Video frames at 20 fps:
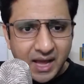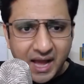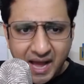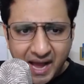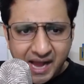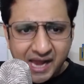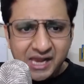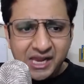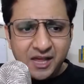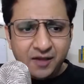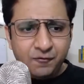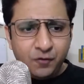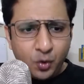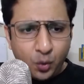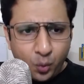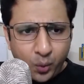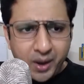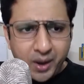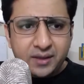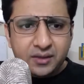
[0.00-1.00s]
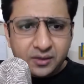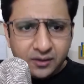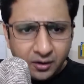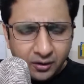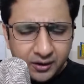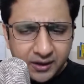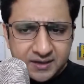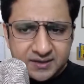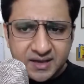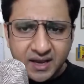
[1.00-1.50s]
I'll give you quick
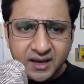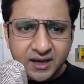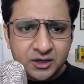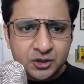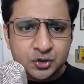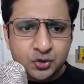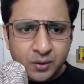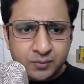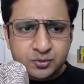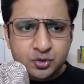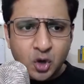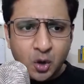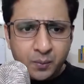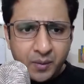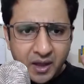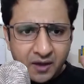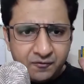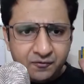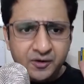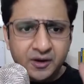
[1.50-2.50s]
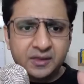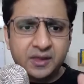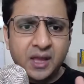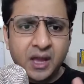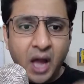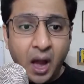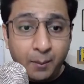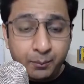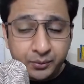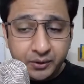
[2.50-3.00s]
30 seconds to absorb
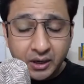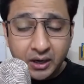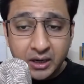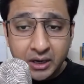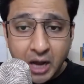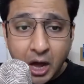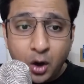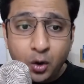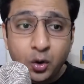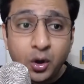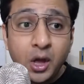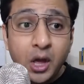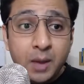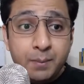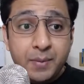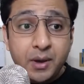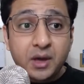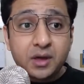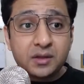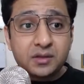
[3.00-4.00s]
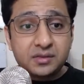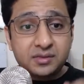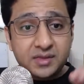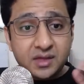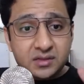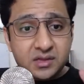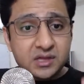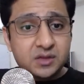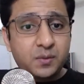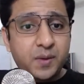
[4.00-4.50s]
everything up till now, because
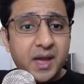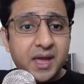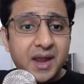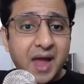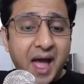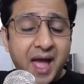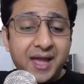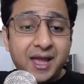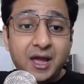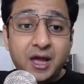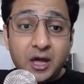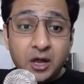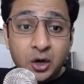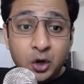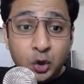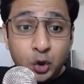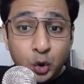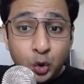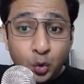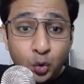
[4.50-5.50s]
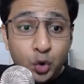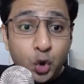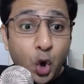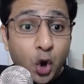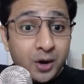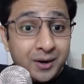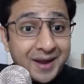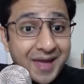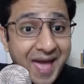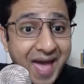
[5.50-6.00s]
this is where I conclude
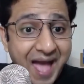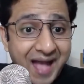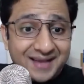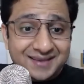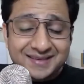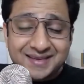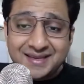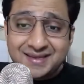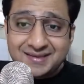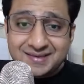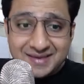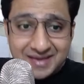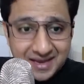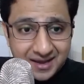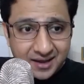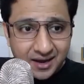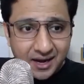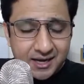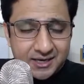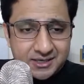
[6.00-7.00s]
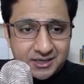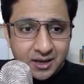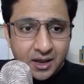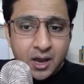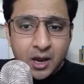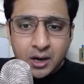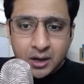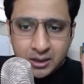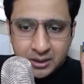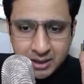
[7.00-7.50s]
on hacks and secrets.
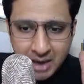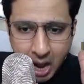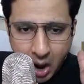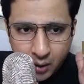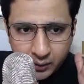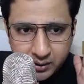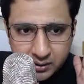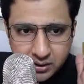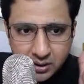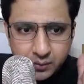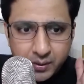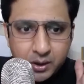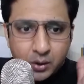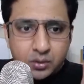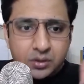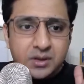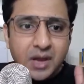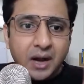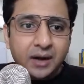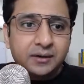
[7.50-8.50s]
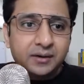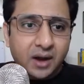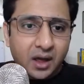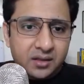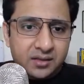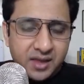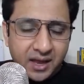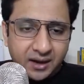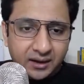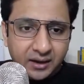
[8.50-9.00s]
Now this is where you start
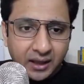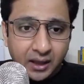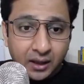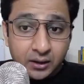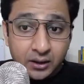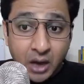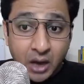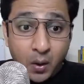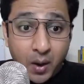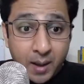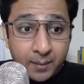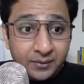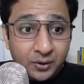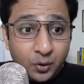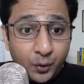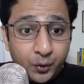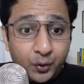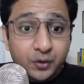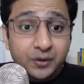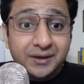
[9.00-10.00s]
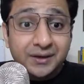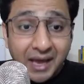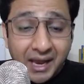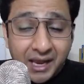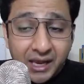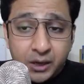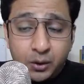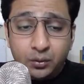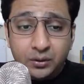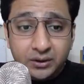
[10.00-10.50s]
transacting. Now I'm going to
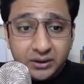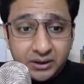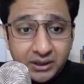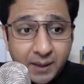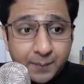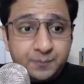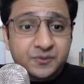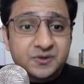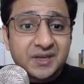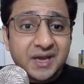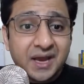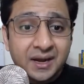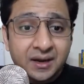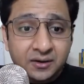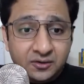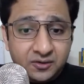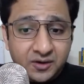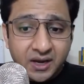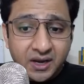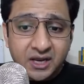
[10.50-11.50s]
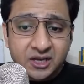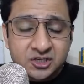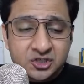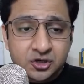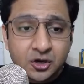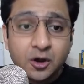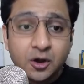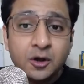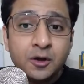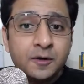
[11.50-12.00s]
tell you tips and
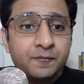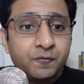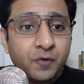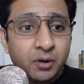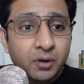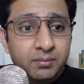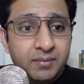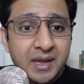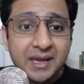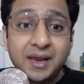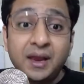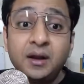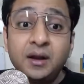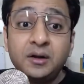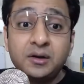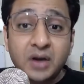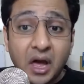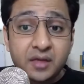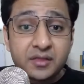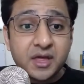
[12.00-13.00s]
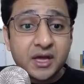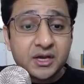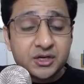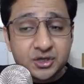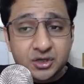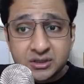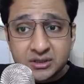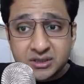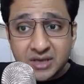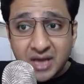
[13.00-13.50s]
tricks for making
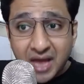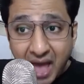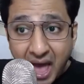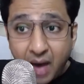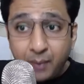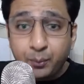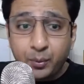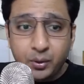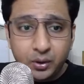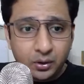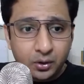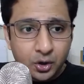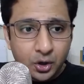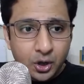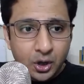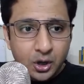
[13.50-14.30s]
transactions happen.